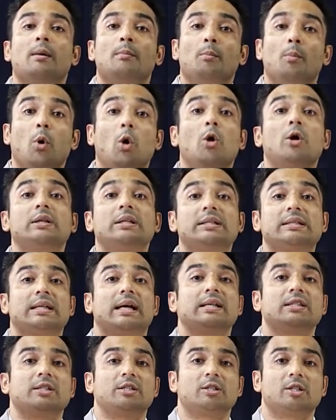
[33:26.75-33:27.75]
more the
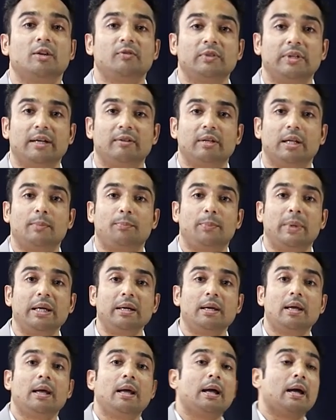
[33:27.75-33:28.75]
chances of
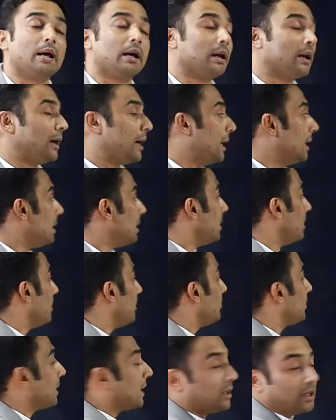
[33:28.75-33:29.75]
developing
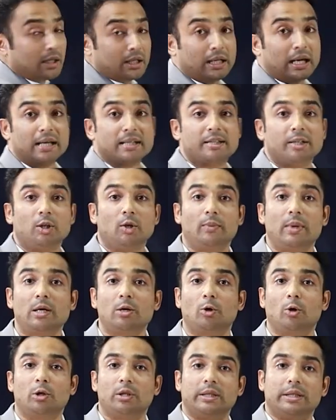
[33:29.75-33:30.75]
um, uh,
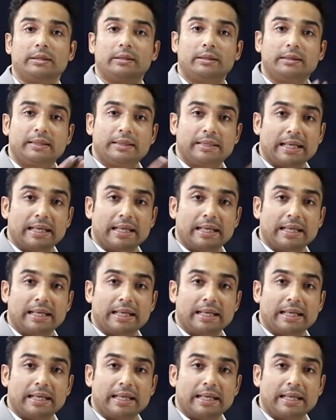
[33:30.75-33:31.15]
carcinoma colon.